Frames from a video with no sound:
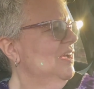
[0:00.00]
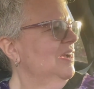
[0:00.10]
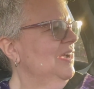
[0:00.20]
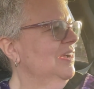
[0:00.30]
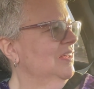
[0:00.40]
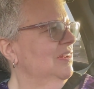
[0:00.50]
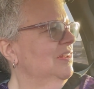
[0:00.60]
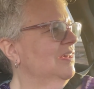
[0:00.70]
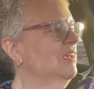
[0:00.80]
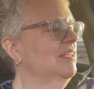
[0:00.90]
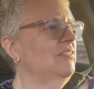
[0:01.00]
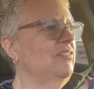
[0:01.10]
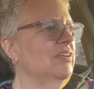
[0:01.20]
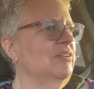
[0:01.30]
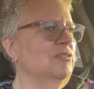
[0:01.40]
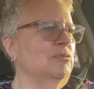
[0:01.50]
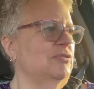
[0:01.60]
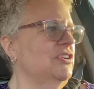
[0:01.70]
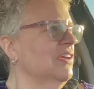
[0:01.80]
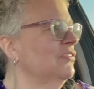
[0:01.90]
And so
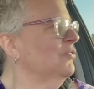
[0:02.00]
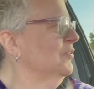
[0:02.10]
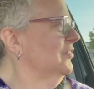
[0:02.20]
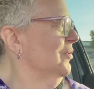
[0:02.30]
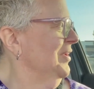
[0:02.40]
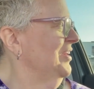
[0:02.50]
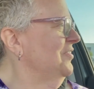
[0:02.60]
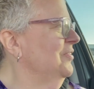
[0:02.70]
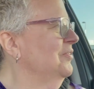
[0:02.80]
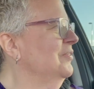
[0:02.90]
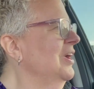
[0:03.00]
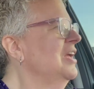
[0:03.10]
just was going to